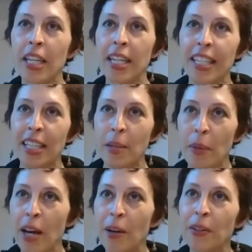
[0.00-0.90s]
and get them
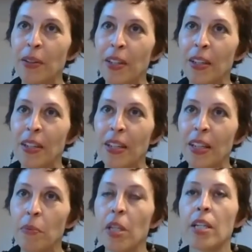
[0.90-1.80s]
out. Mm-hmm.
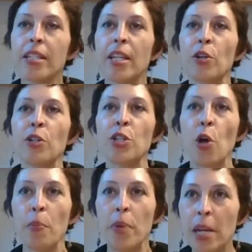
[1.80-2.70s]
There are
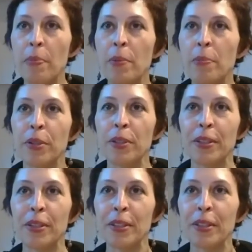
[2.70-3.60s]
so many people.
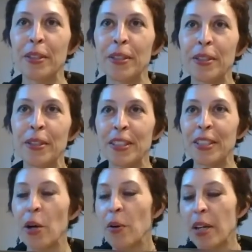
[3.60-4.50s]
Yeah.
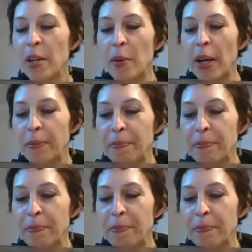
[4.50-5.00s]
Anyway.